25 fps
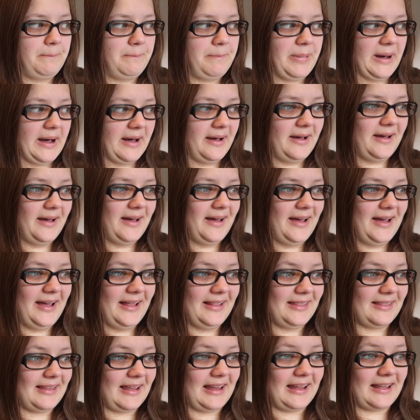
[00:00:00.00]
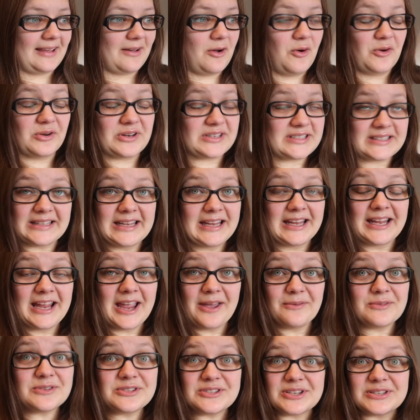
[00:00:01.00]
But like, honestly,
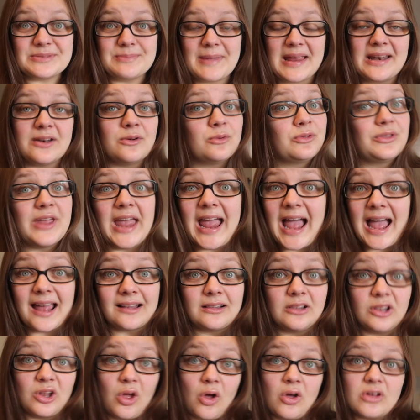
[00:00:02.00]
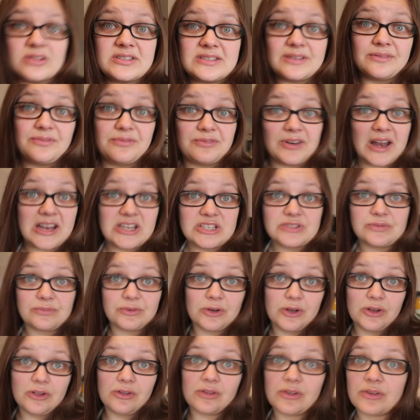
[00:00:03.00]
it was just mental. They had lots of fresh
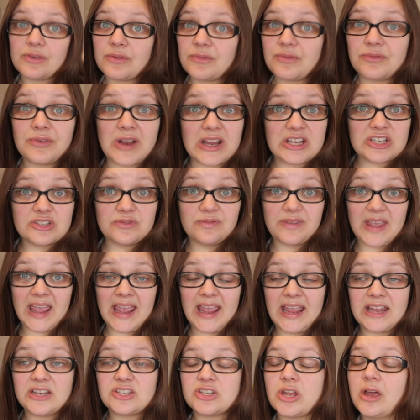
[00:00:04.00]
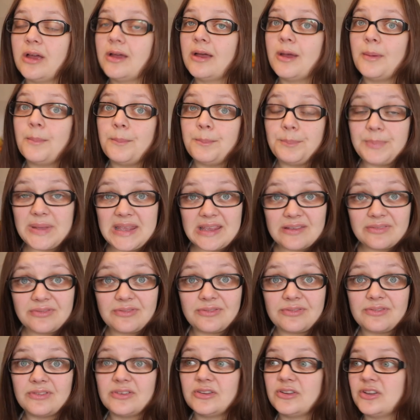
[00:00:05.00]
fruit, fresh veg, beef,
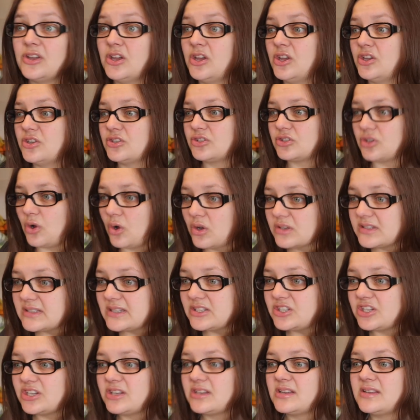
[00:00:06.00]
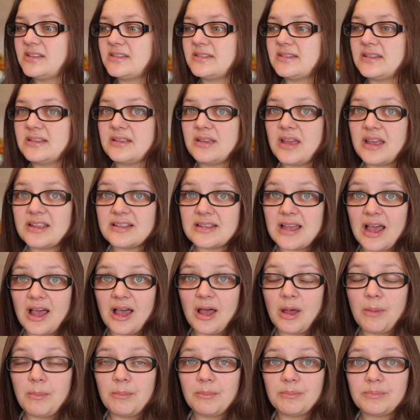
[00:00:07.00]
sausages,
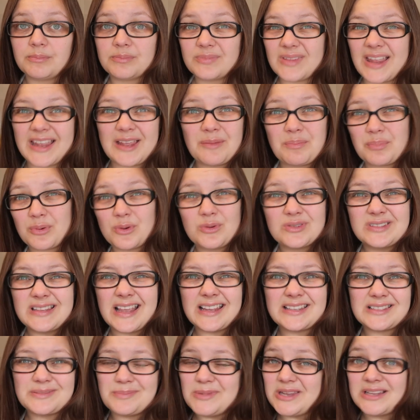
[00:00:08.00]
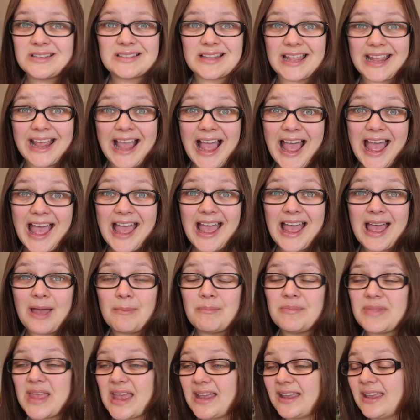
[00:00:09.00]
like processed meats, like
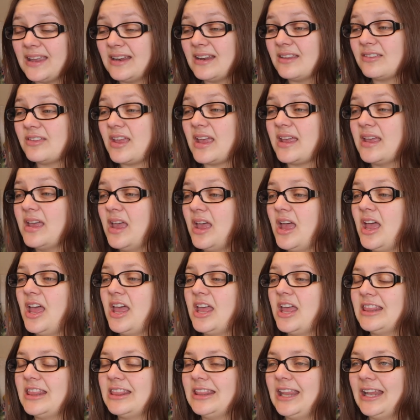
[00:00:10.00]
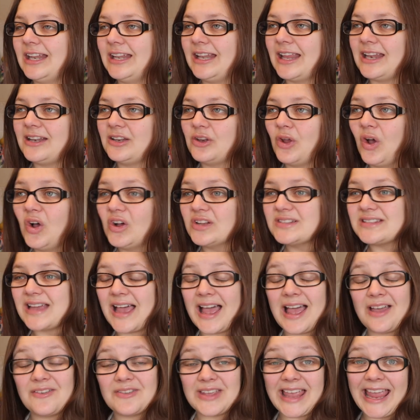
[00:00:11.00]
ham, that kind of thing. They did not
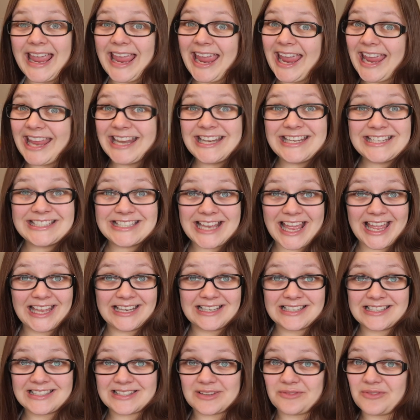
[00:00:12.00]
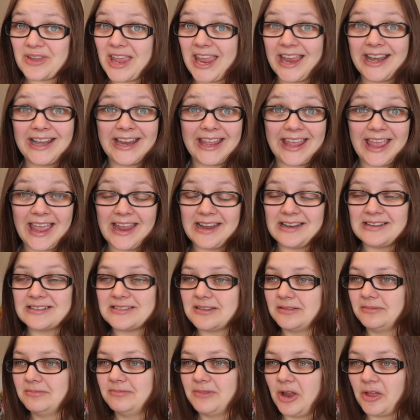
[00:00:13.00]
have any tins of any
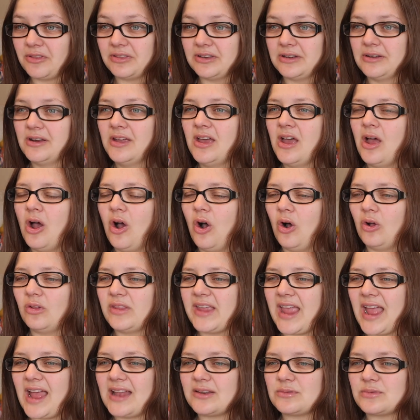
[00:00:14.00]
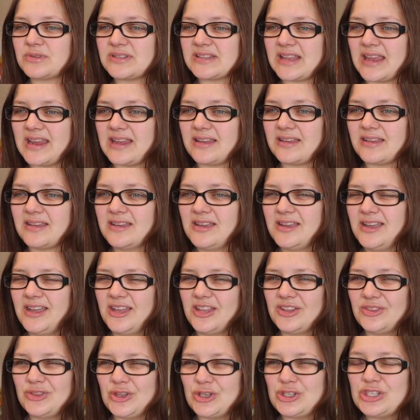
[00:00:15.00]
kind, nothing. All they had was like
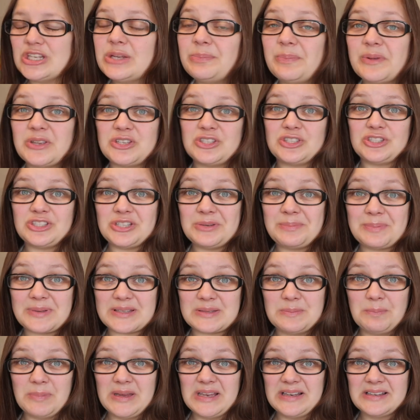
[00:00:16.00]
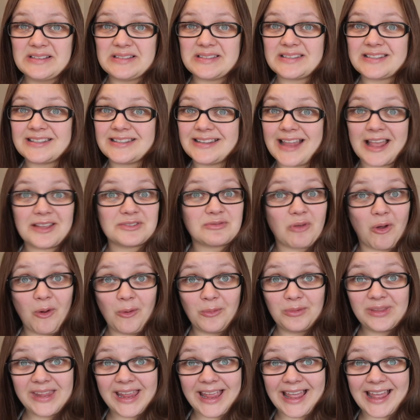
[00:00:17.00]
the cheapest beans. That's
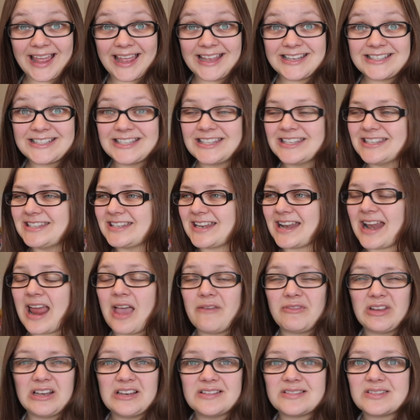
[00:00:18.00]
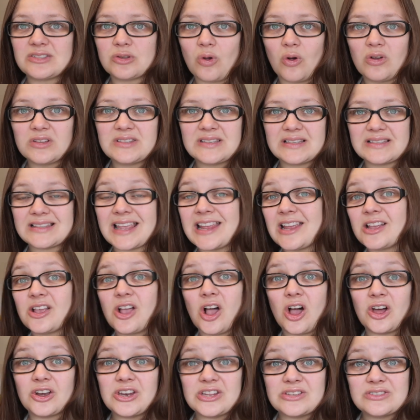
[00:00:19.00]
all they had. They didn't have any sauces like
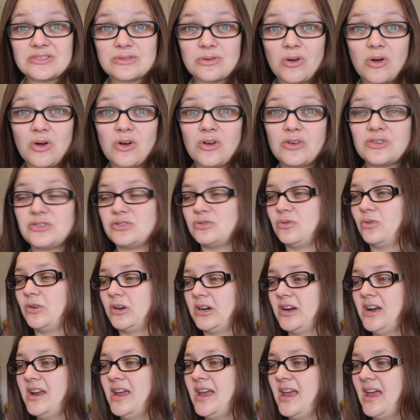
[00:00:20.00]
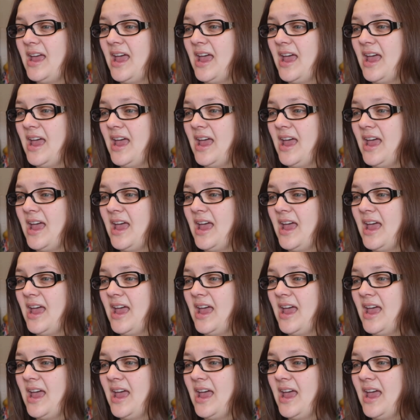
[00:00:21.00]
curry sauce or